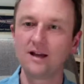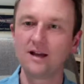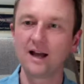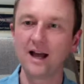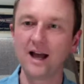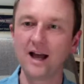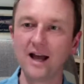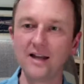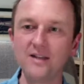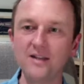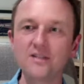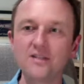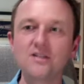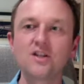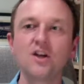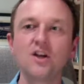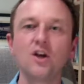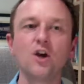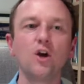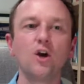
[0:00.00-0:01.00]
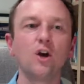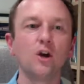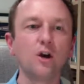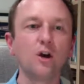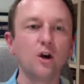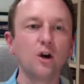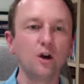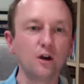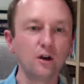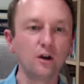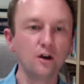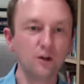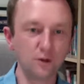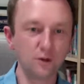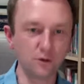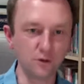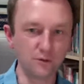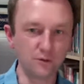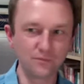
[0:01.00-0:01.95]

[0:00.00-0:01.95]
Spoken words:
and who?